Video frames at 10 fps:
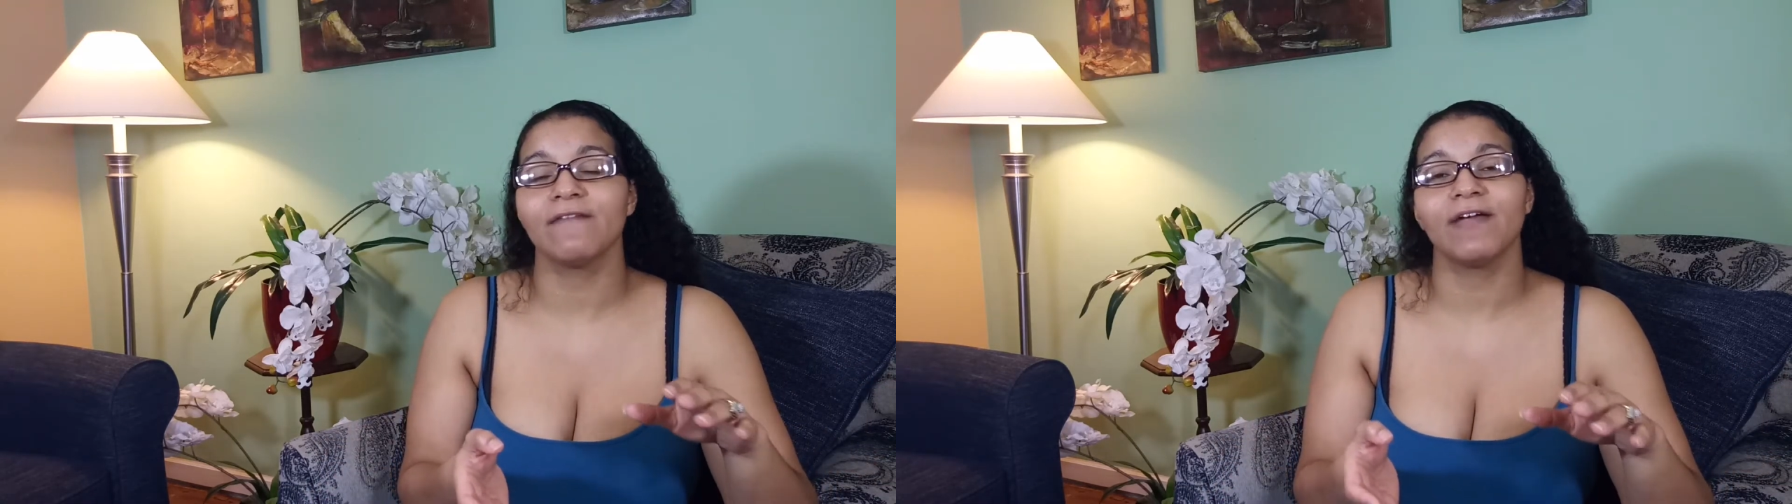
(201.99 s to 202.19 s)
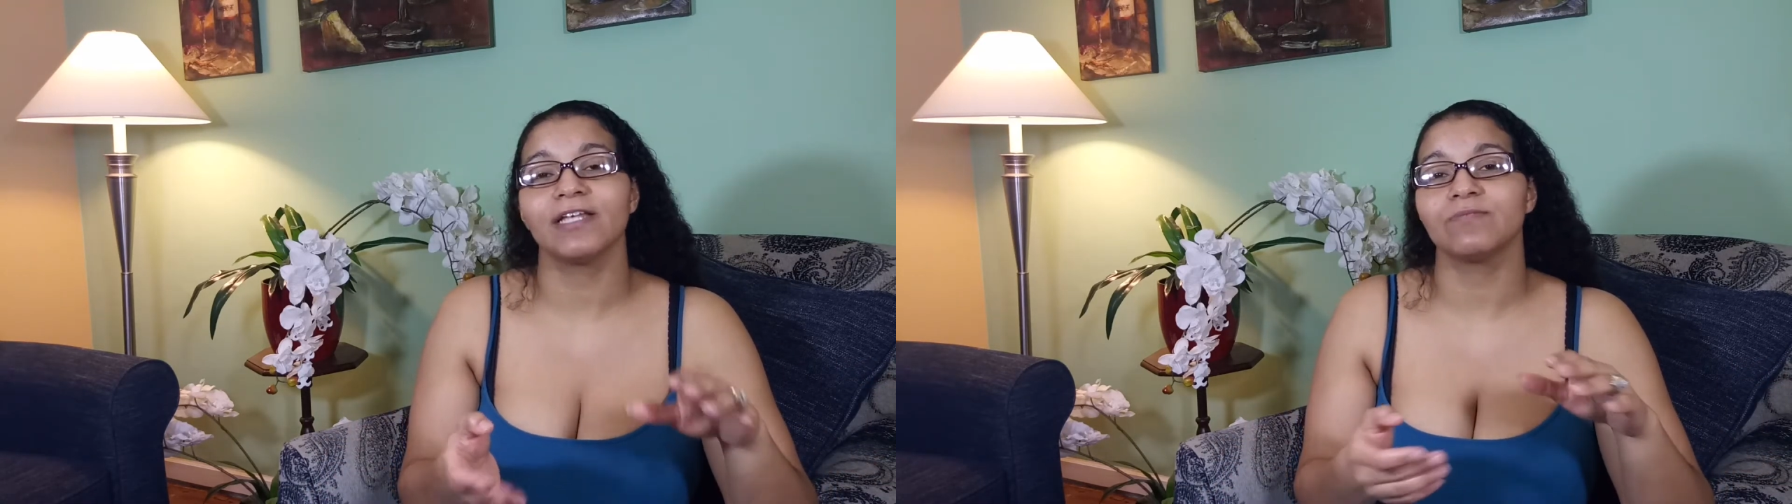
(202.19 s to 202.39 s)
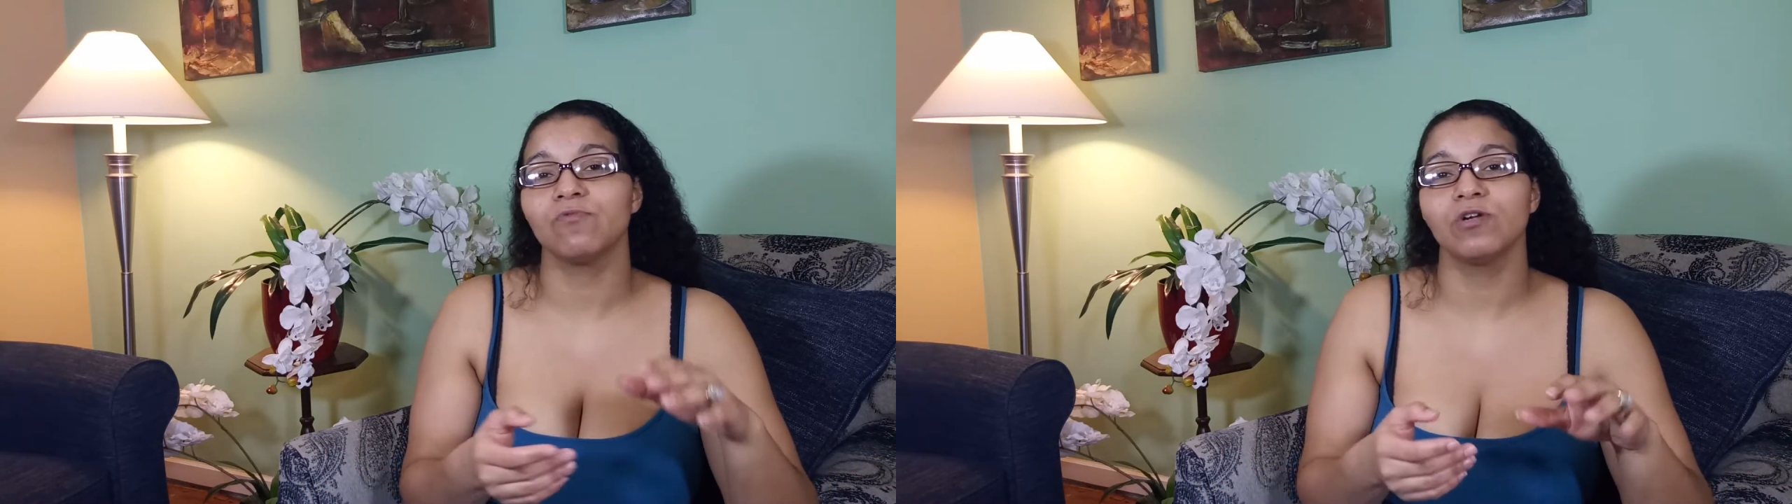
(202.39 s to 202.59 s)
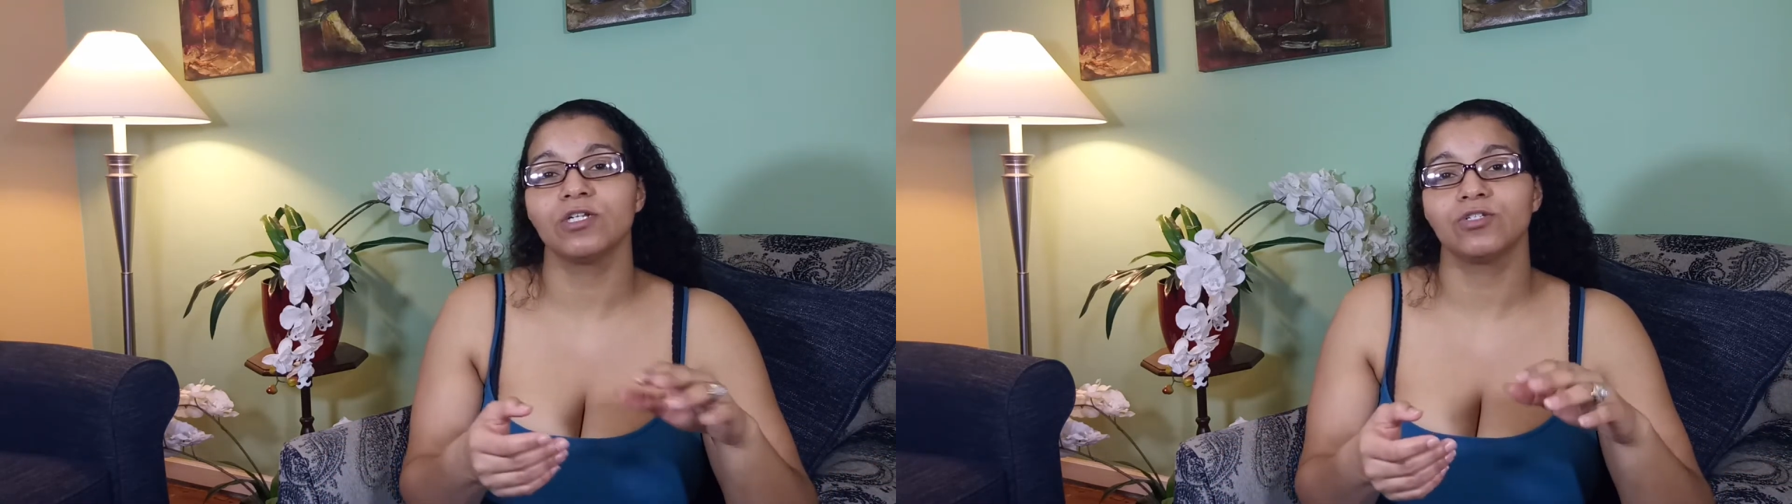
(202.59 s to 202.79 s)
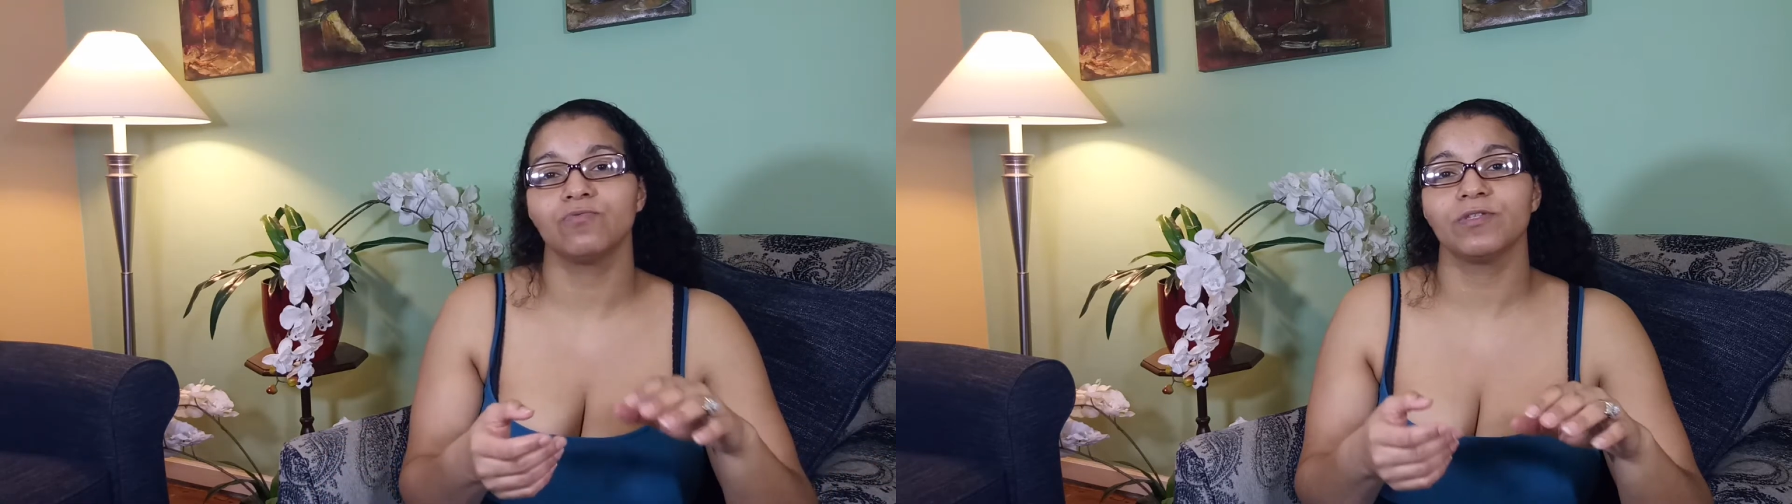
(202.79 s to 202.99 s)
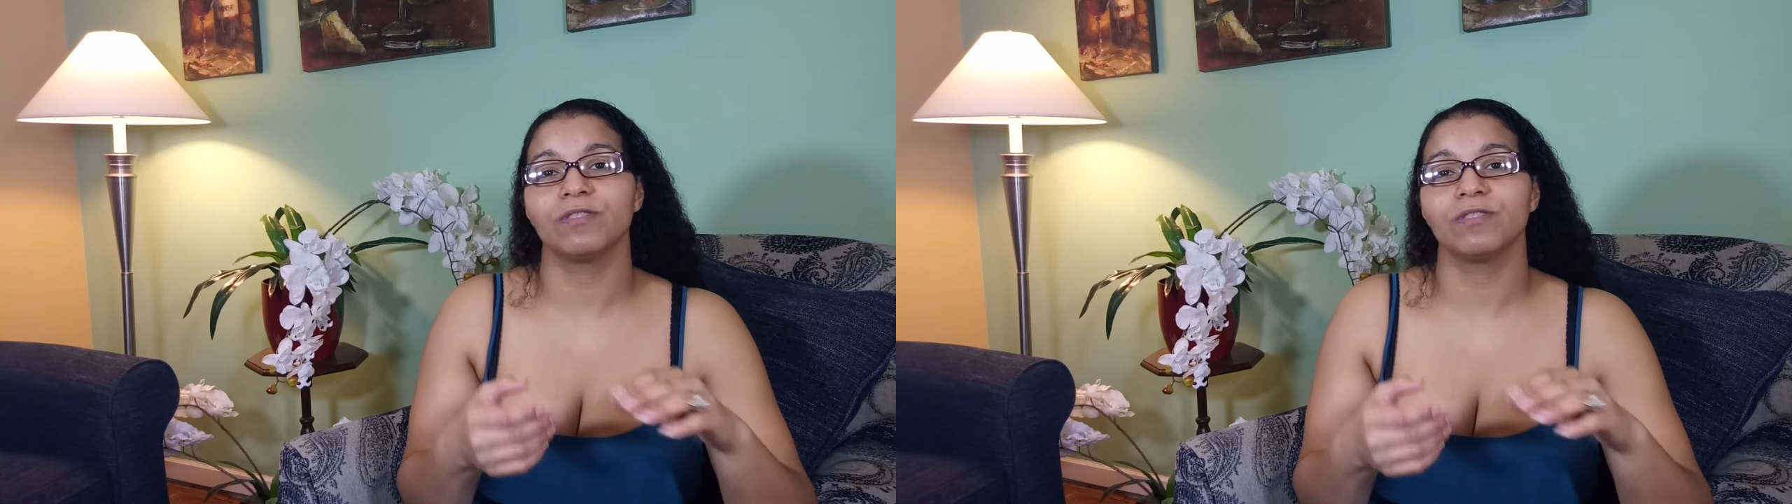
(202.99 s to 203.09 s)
has more to do with